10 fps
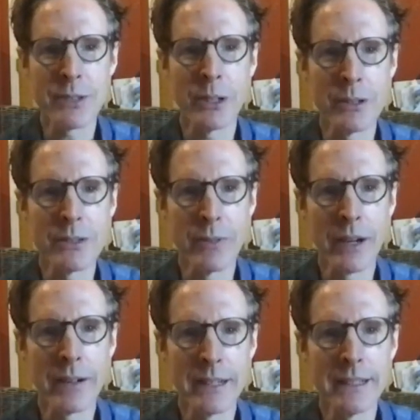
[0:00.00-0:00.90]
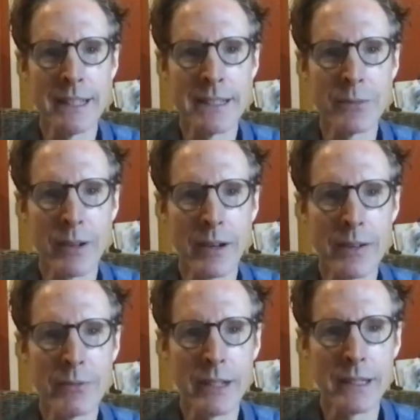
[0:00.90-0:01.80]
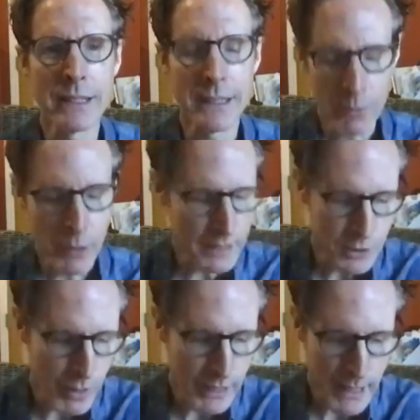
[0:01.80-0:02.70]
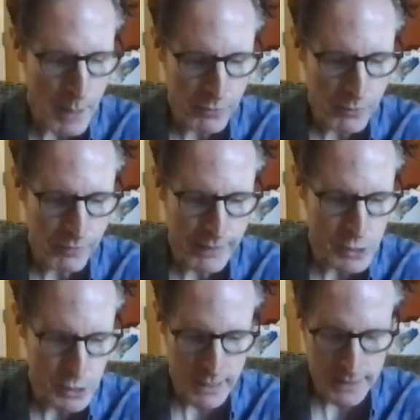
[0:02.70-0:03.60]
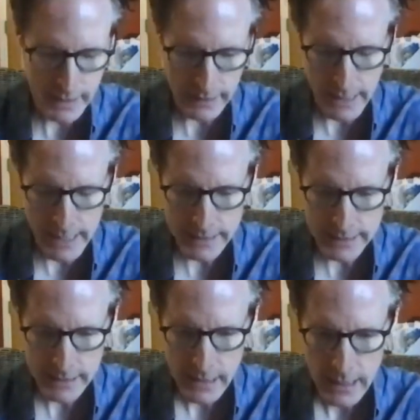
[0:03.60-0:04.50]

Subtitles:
You know, it's a very funny, so I come from funny genes, I guess.